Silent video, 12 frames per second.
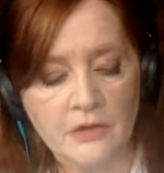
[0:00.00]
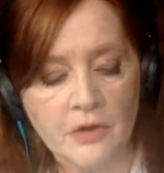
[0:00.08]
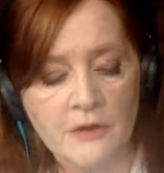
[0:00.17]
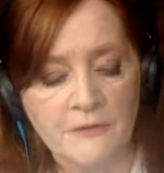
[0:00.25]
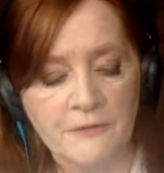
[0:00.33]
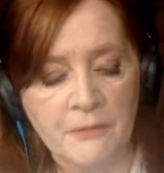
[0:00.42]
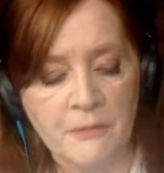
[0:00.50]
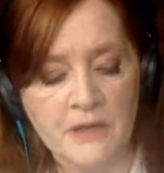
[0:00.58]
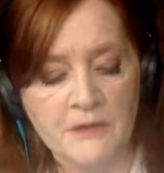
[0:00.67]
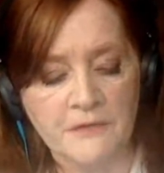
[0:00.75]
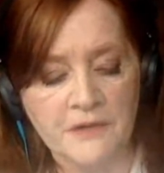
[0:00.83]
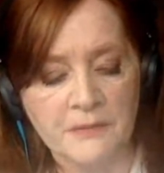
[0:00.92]
I don't know if
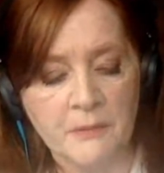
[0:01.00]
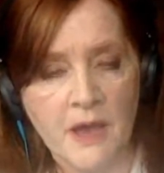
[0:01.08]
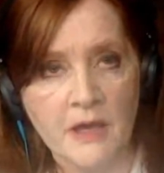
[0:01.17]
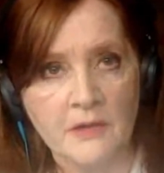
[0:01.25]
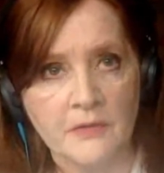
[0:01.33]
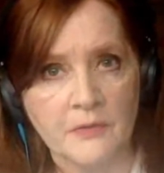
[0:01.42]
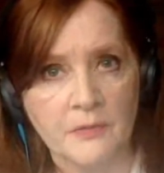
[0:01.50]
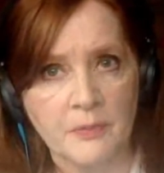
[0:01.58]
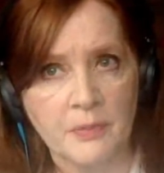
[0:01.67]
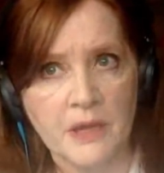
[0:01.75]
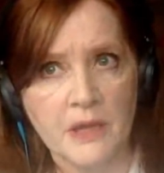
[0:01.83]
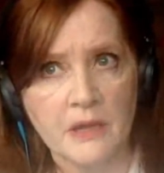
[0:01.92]
it might
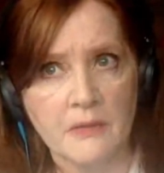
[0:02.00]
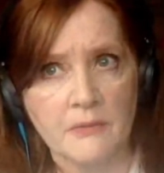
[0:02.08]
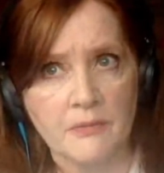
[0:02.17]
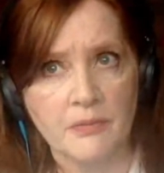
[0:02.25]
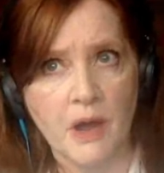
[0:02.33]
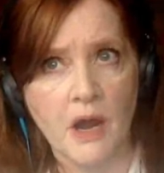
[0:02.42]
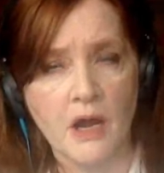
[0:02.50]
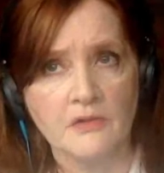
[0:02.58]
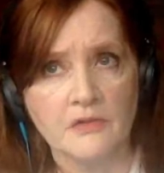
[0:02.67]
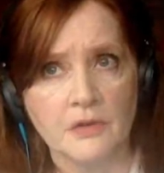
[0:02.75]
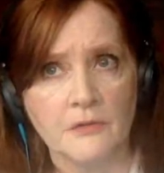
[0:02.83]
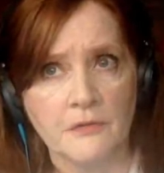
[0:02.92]
be
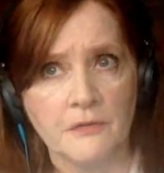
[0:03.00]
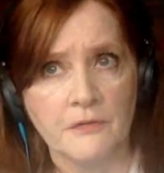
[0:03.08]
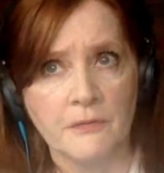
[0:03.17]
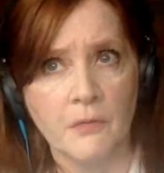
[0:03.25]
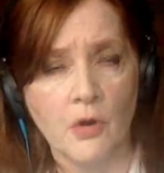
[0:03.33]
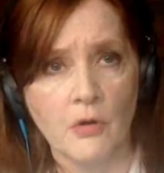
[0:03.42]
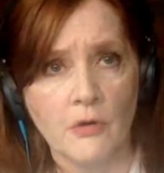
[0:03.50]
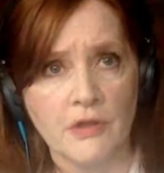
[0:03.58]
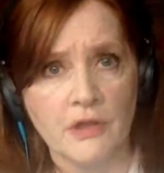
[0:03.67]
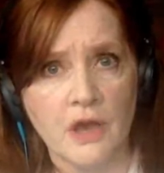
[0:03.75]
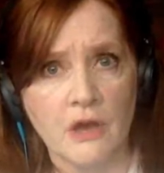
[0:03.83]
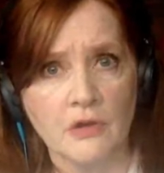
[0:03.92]
part of
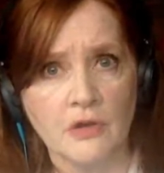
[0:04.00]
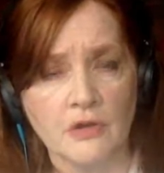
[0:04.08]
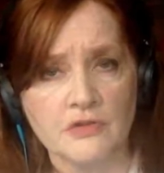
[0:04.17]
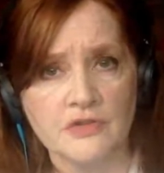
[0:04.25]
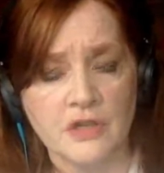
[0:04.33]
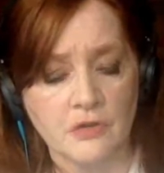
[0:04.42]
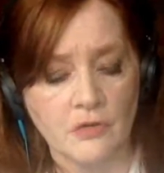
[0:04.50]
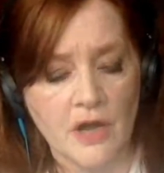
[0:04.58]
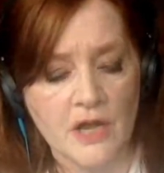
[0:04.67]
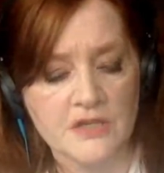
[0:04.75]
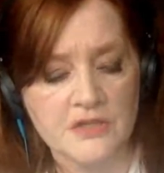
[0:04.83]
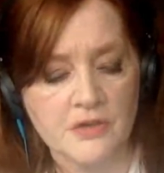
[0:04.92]
more the younger
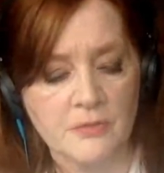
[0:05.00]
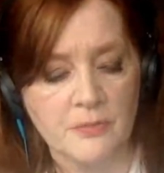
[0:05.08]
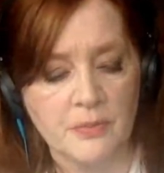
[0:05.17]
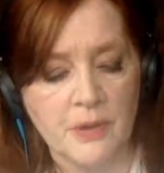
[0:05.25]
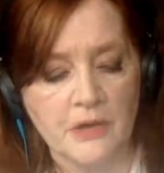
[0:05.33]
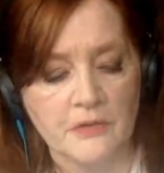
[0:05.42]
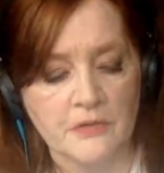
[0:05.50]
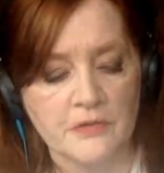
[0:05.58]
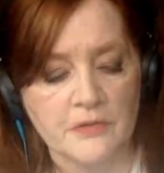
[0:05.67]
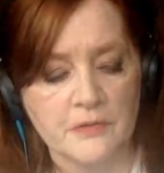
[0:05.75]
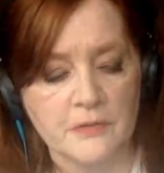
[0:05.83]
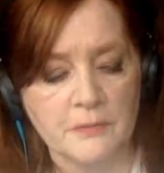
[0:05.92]
generation, but
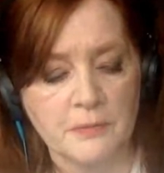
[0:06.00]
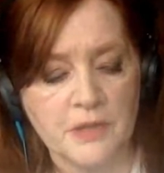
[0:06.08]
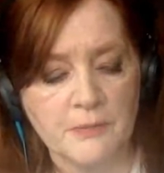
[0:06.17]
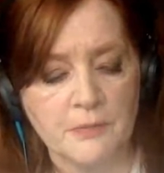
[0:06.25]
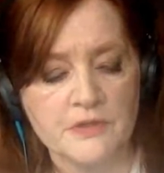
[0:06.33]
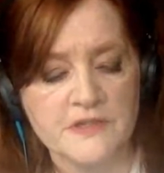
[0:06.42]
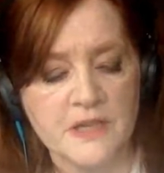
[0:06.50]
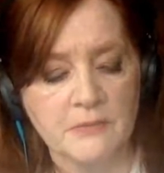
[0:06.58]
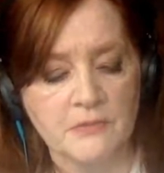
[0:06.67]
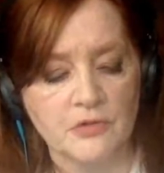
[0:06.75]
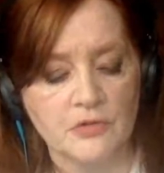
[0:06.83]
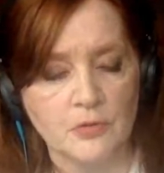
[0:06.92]
people
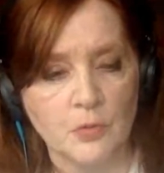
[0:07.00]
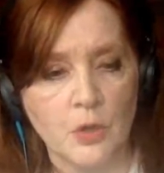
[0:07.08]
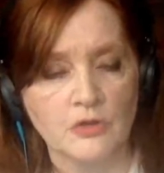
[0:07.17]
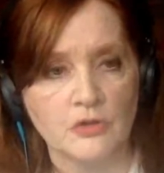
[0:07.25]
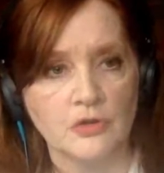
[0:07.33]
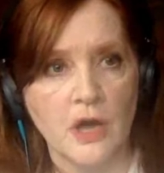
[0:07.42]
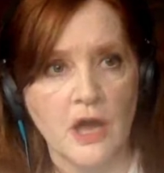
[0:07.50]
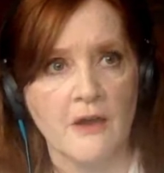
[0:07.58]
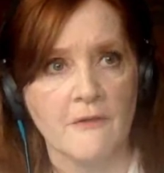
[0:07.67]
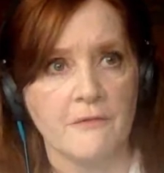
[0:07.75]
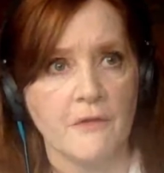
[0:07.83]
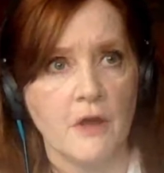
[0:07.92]
seem to want to
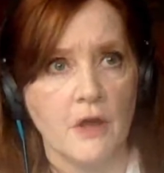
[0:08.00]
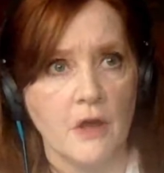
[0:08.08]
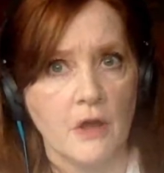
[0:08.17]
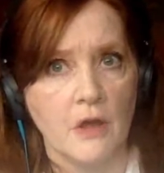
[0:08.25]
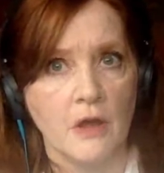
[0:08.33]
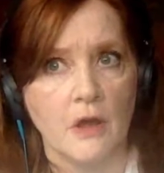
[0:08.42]
have